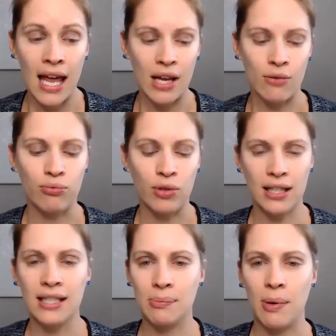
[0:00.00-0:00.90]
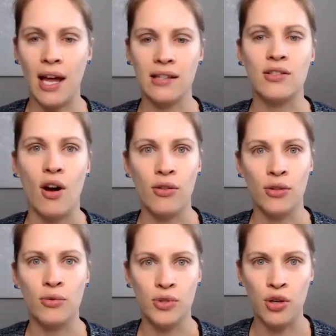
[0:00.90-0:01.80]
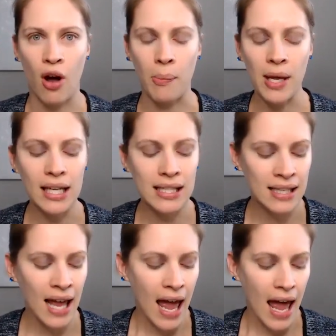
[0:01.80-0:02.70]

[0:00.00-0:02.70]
It really depends on those topics